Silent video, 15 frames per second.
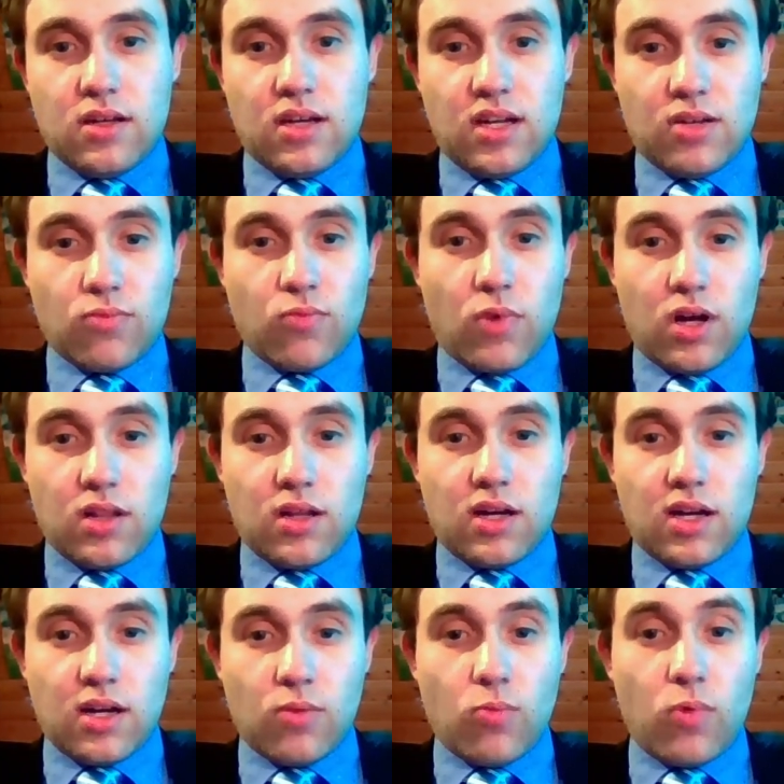And while
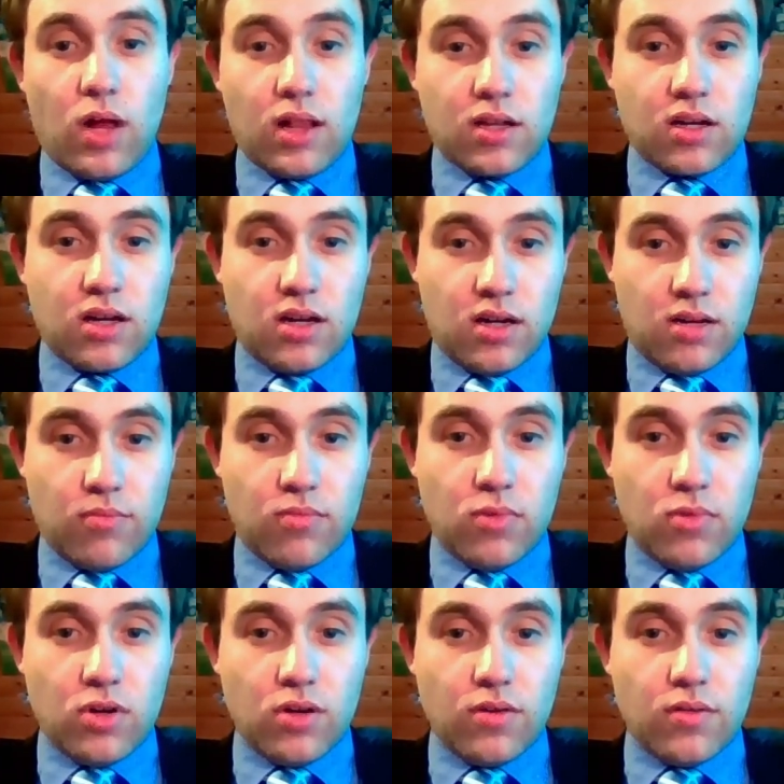I
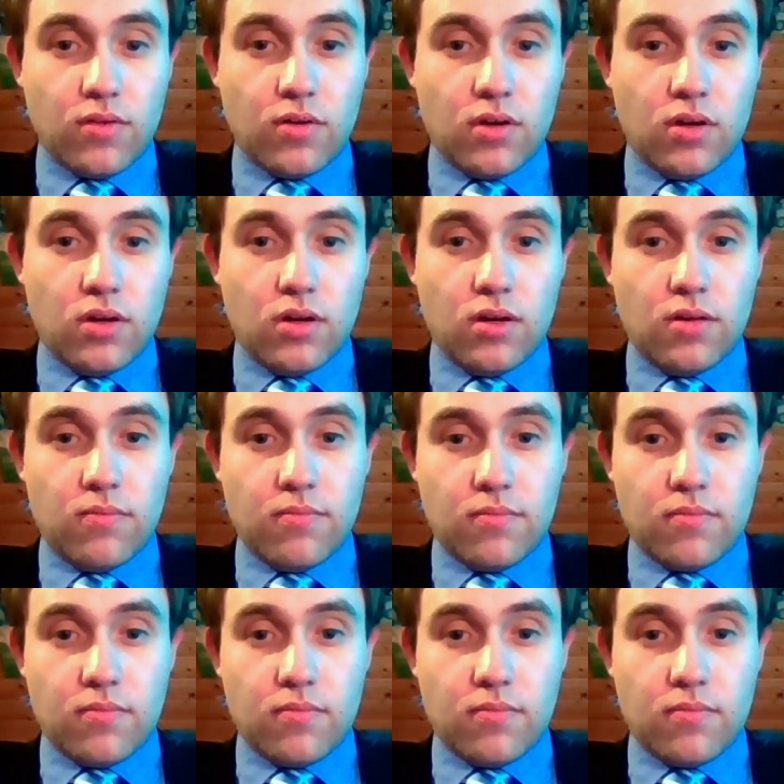welcome uh,